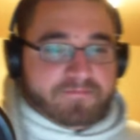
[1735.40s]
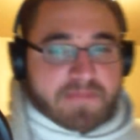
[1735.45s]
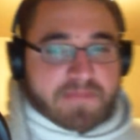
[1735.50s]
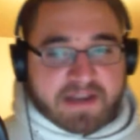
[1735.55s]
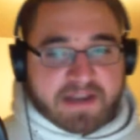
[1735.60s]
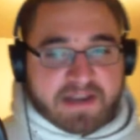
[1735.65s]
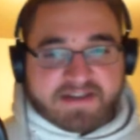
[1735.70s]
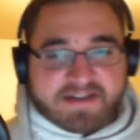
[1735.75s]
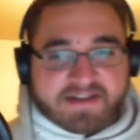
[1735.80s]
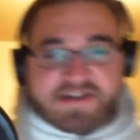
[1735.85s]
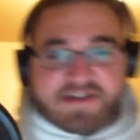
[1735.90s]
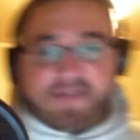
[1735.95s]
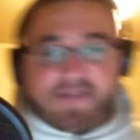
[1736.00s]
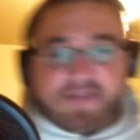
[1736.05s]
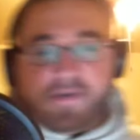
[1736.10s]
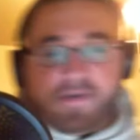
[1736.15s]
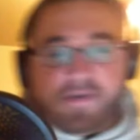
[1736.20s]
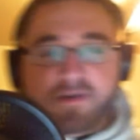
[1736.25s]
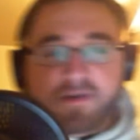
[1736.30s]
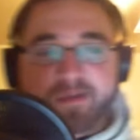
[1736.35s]
Unless you get
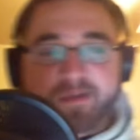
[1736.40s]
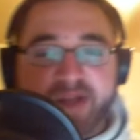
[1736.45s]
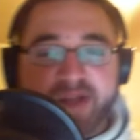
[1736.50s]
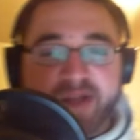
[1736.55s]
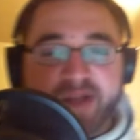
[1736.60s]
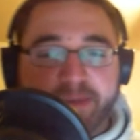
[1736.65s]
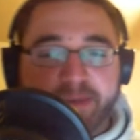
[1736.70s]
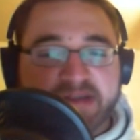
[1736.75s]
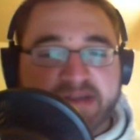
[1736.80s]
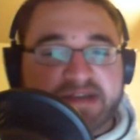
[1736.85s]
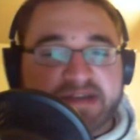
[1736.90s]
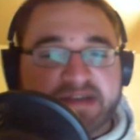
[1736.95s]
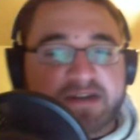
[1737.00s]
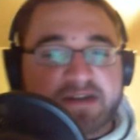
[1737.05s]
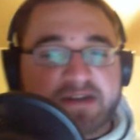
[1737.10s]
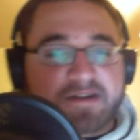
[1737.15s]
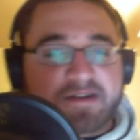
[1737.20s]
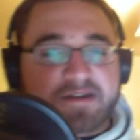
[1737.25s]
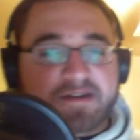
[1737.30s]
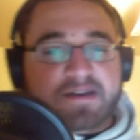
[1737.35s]
rid of all the BlackBerry
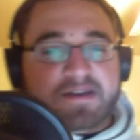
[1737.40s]
security.